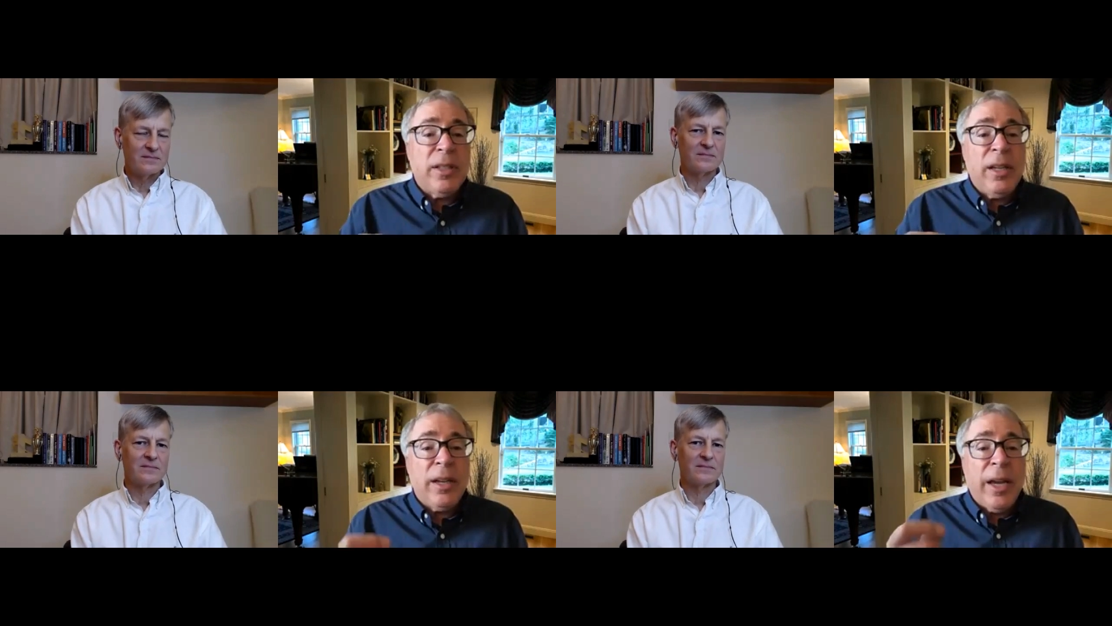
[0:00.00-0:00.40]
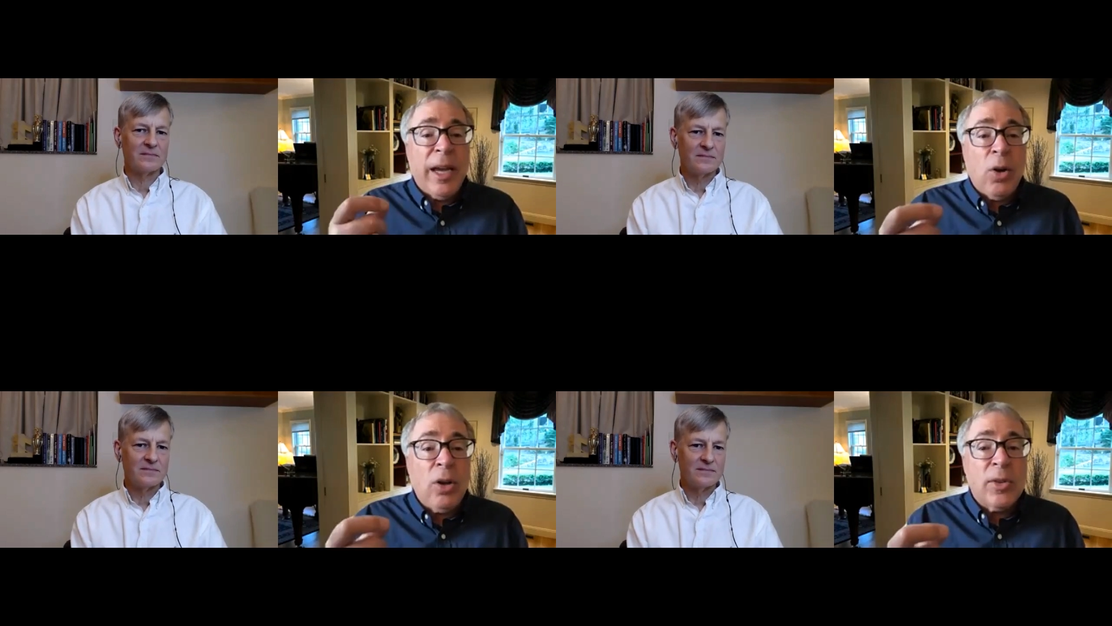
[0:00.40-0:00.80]
Speaker 1: and
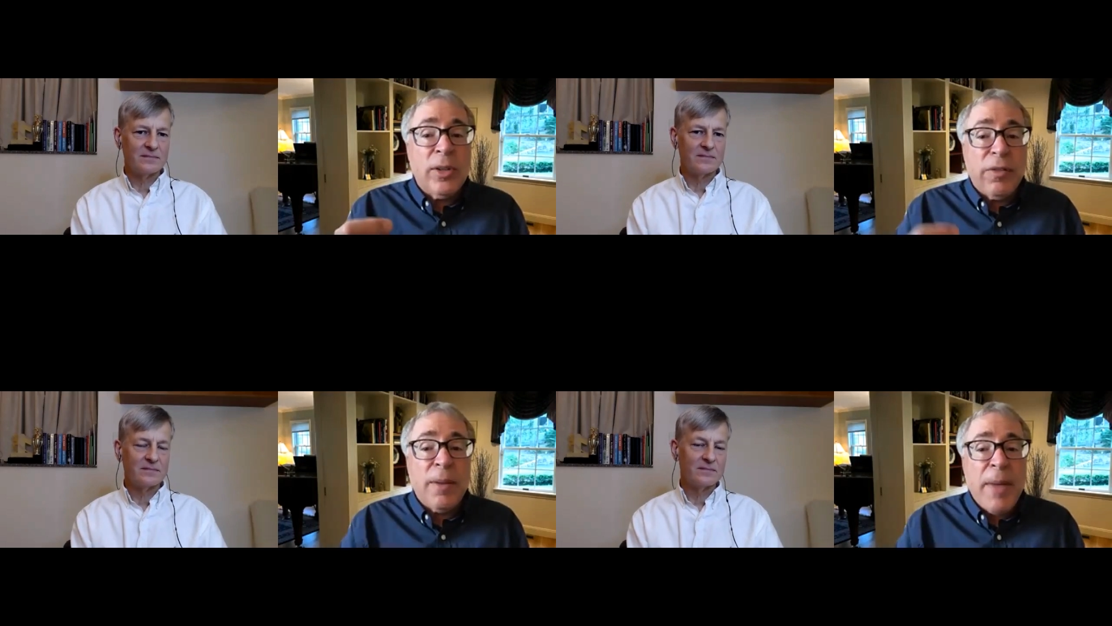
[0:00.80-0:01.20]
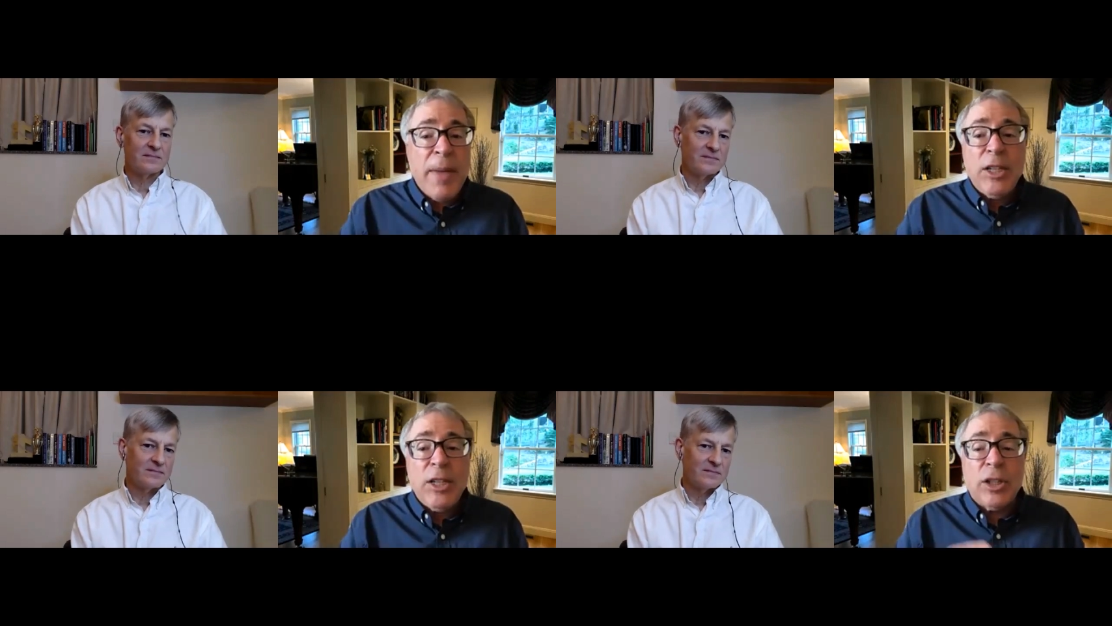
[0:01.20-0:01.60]
also
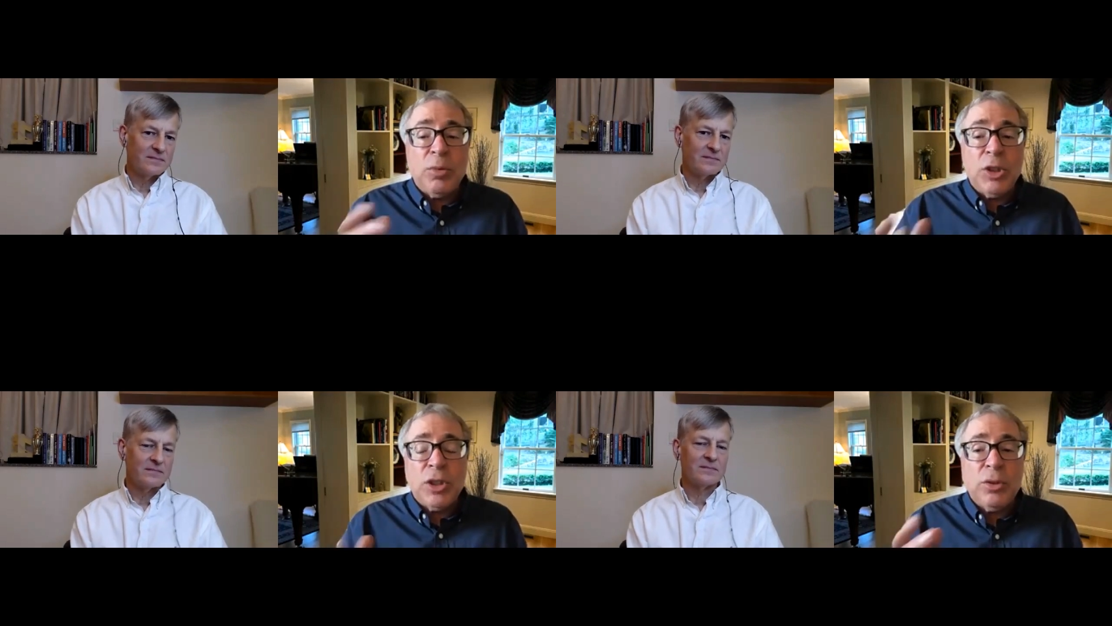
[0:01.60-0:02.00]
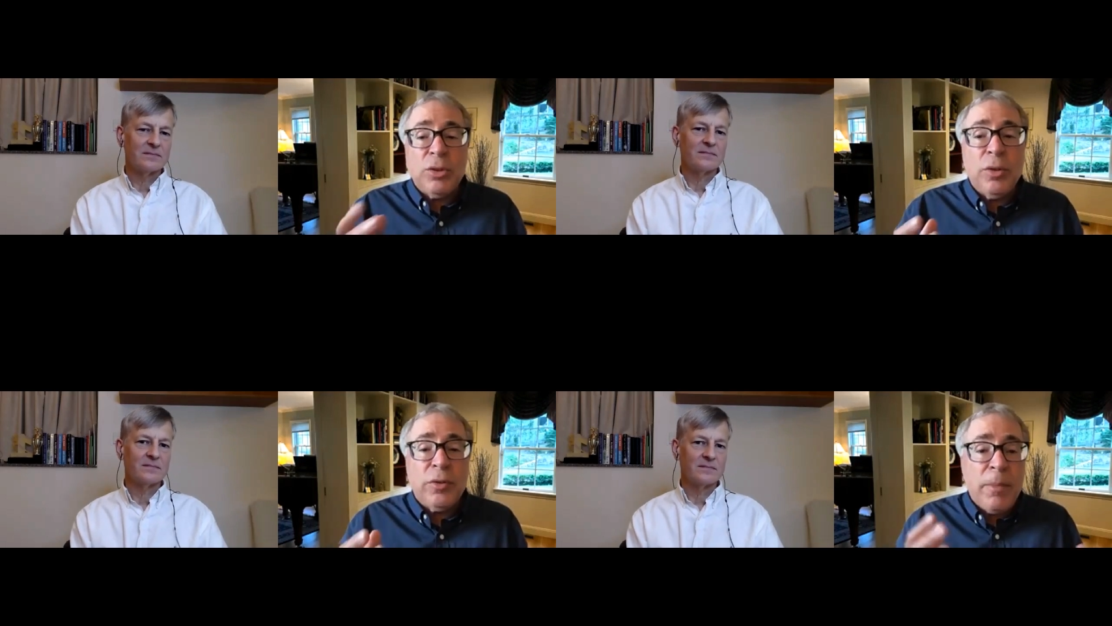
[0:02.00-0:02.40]
inflammation, which are two
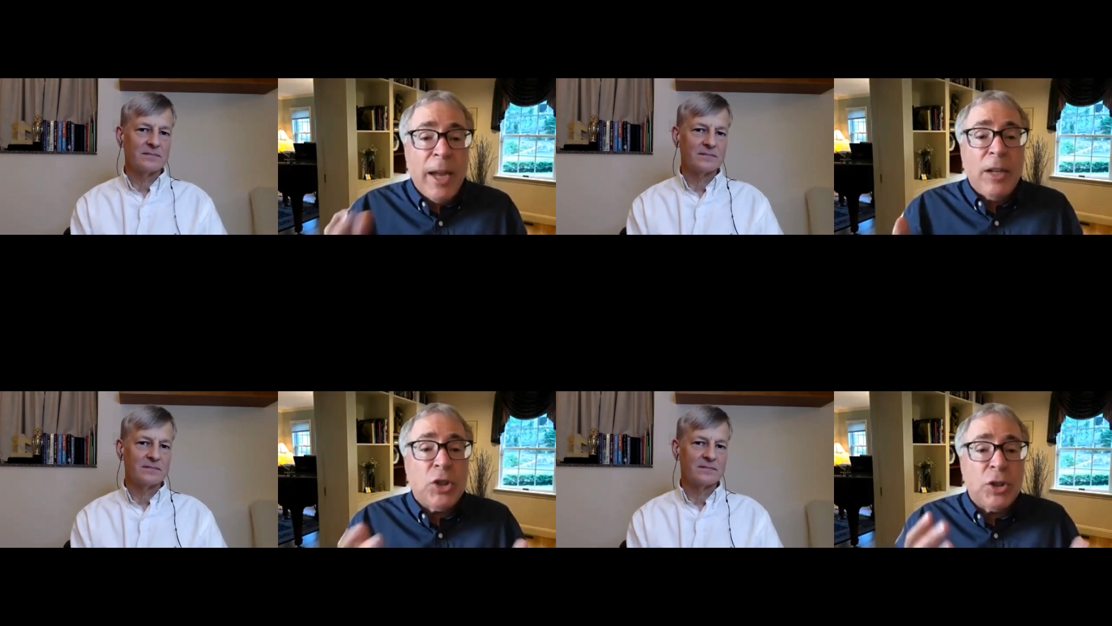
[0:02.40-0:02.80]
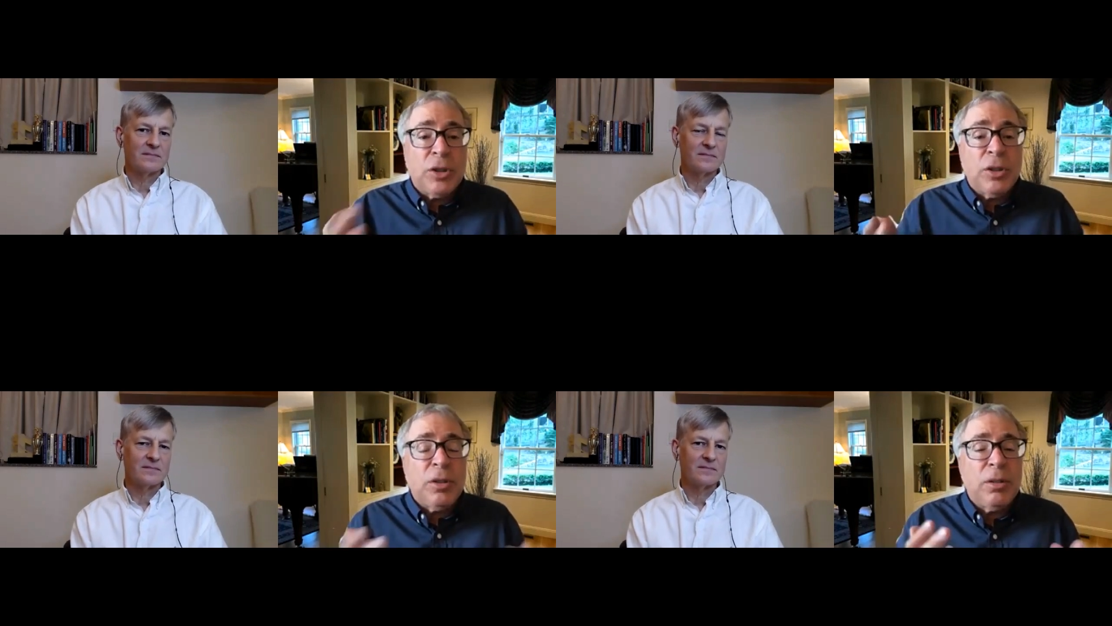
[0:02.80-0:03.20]
of the
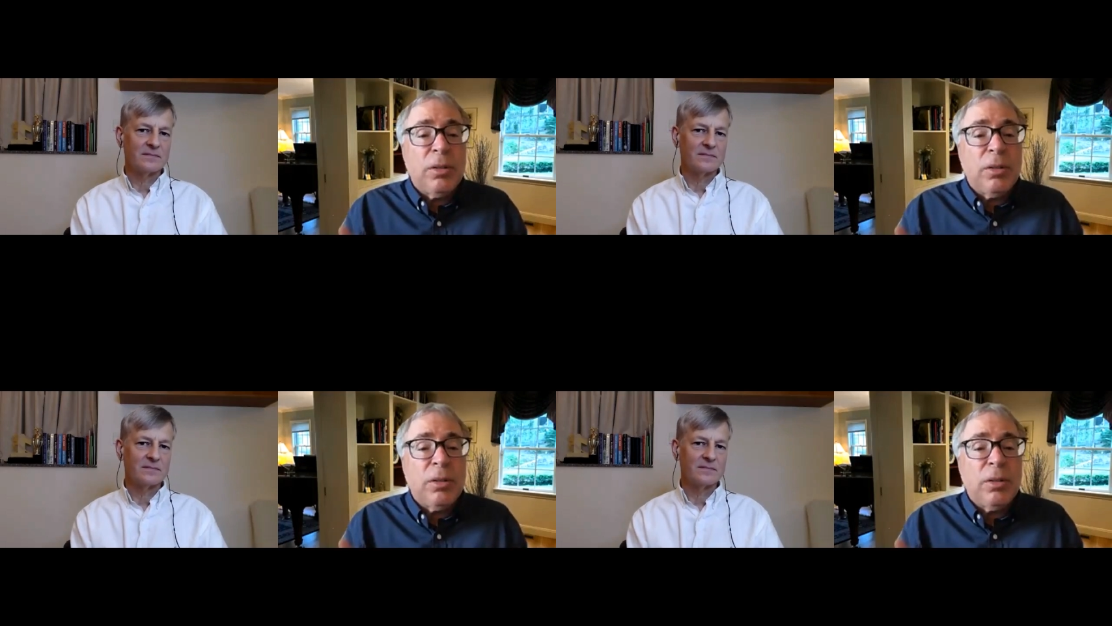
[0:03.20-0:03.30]
major